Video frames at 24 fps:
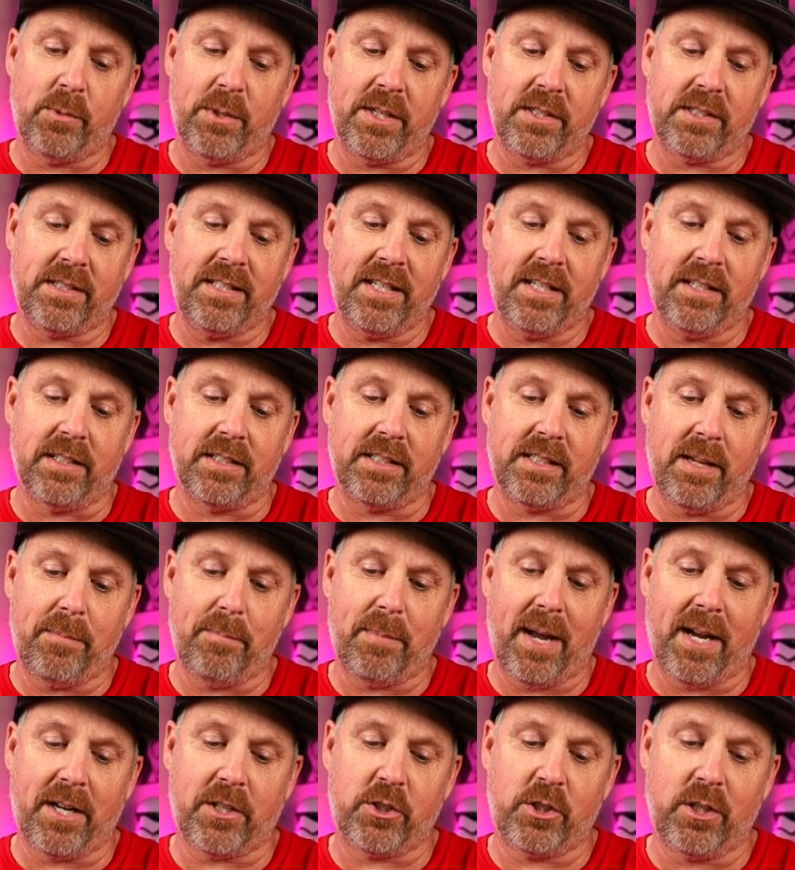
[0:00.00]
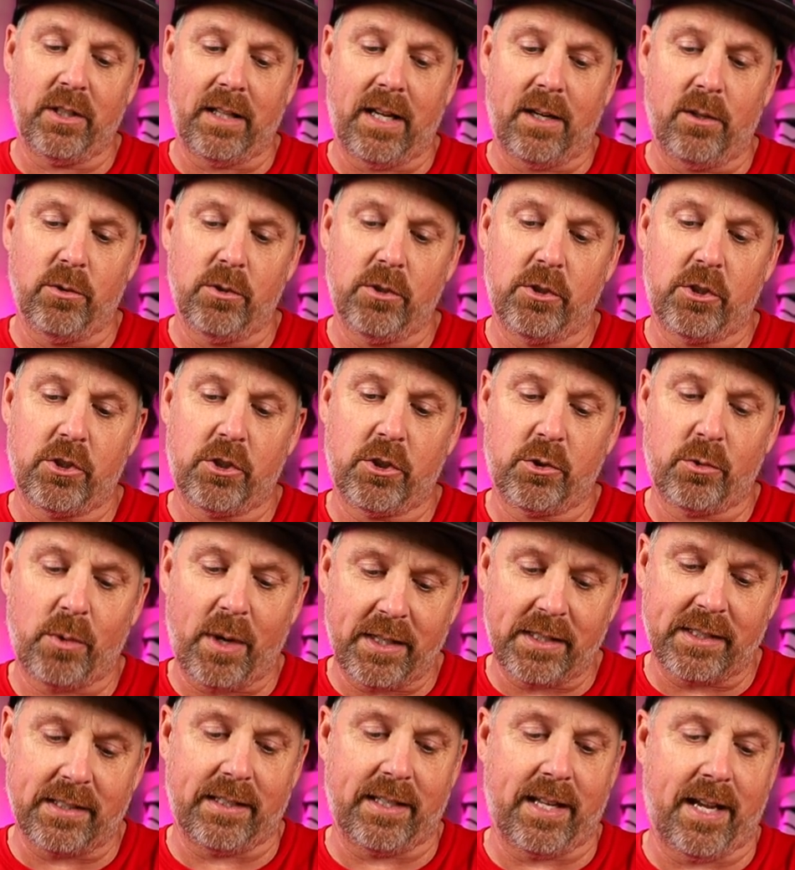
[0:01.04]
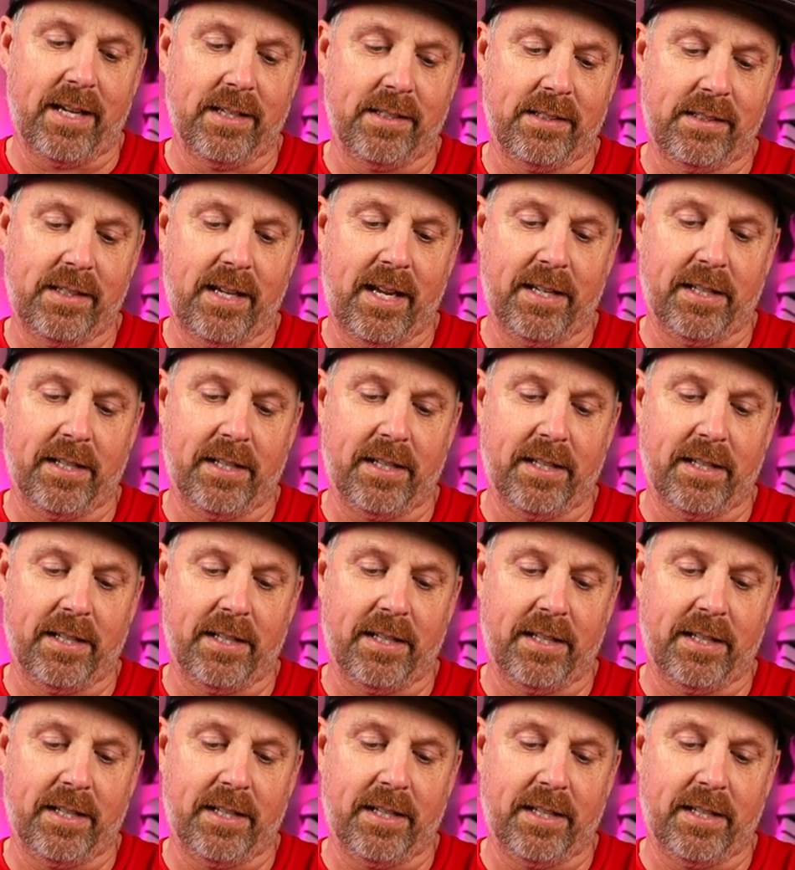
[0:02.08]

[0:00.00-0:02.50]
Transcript: we just need to sit back, chill out, stress less,